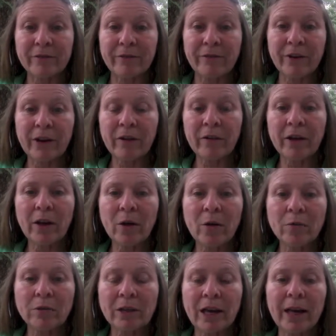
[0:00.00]
very
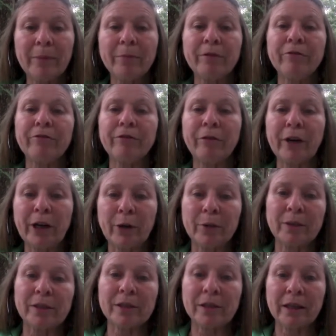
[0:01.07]
own type of
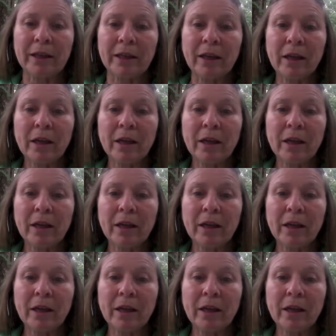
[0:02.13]
frequency.